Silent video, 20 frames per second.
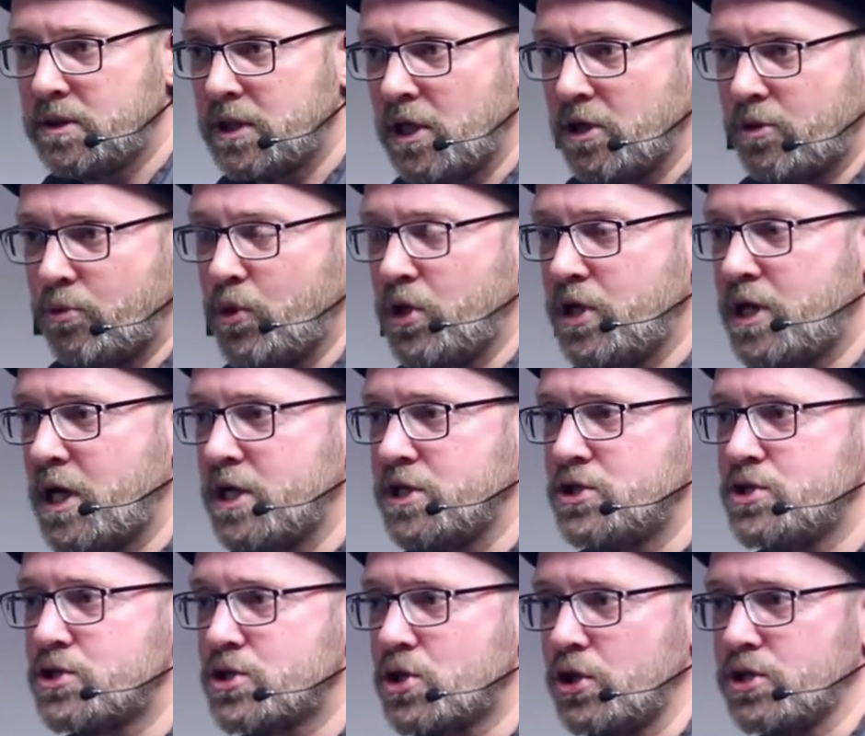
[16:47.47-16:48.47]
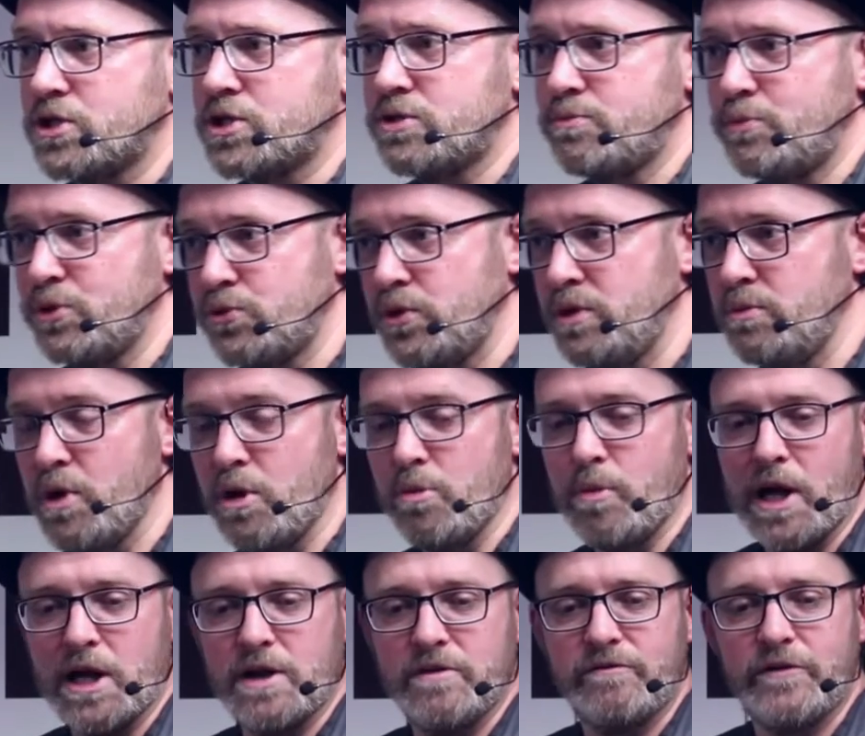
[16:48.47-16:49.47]
telecommunications costs between
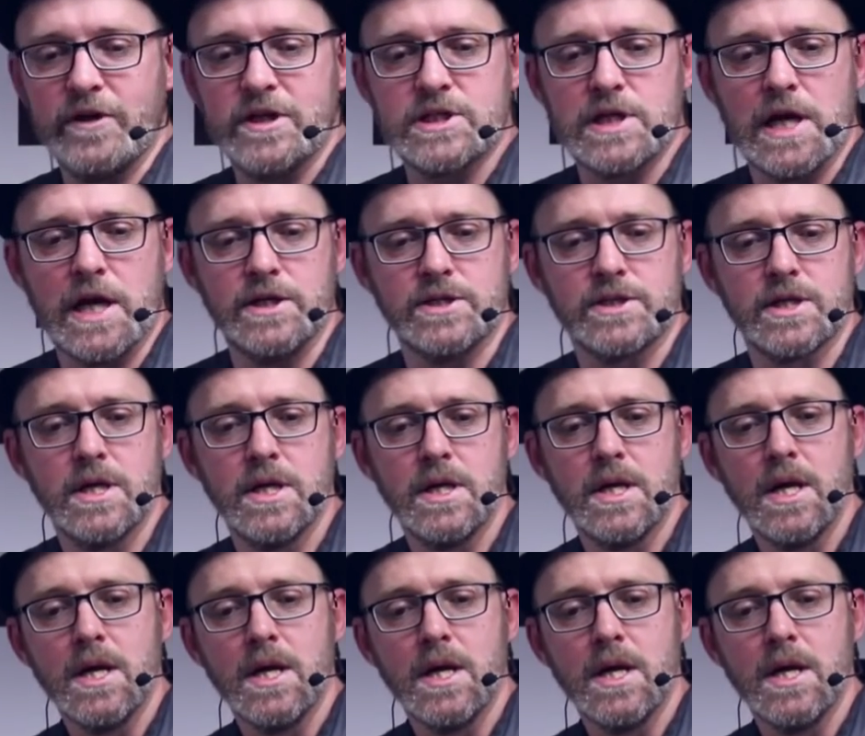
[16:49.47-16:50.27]
mobile and fixed lines.